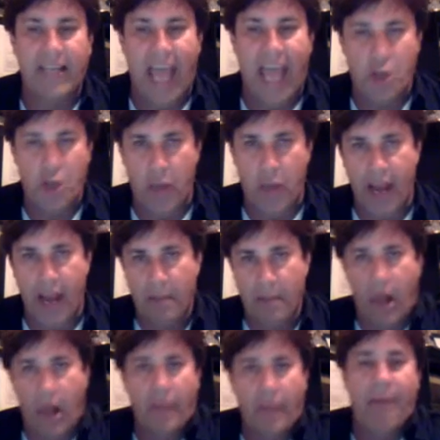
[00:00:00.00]
Can you hear me
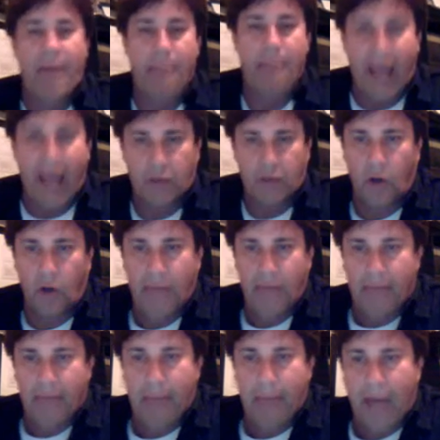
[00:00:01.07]
on that back on
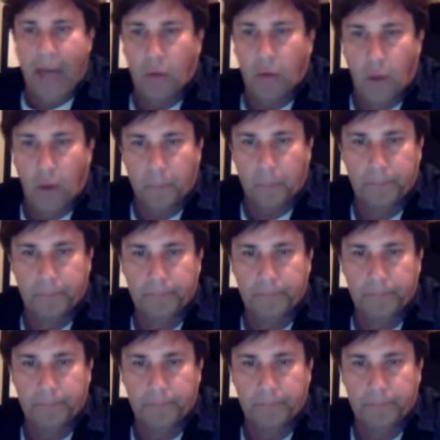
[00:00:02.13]
that back row?